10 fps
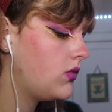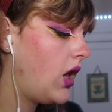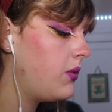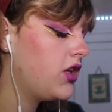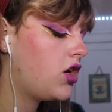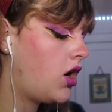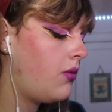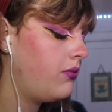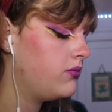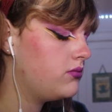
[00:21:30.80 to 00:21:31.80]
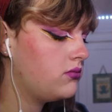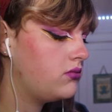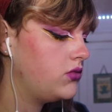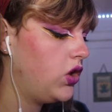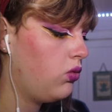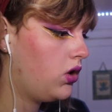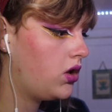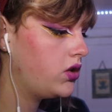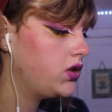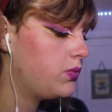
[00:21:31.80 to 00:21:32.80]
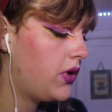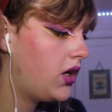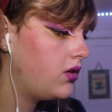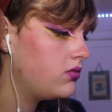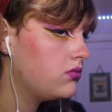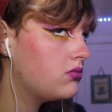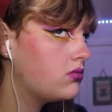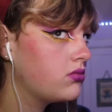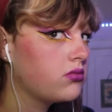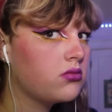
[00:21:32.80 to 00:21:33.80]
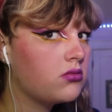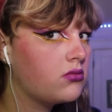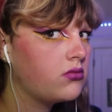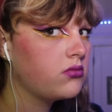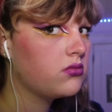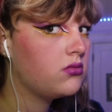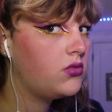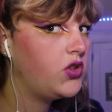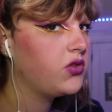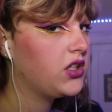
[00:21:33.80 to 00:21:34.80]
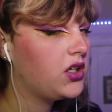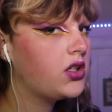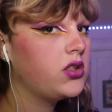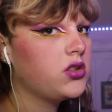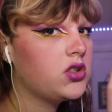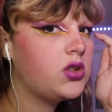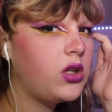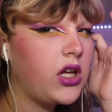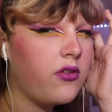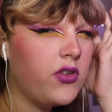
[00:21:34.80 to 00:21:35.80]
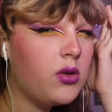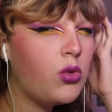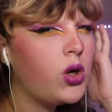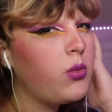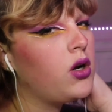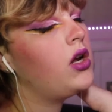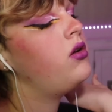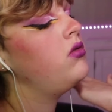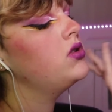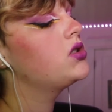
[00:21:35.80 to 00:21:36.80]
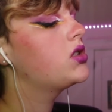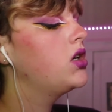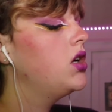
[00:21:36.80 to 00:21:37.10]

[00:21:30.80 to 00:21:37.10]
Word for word: I mean, they're not the worst, but you really couldn't just do like a few more pronouns.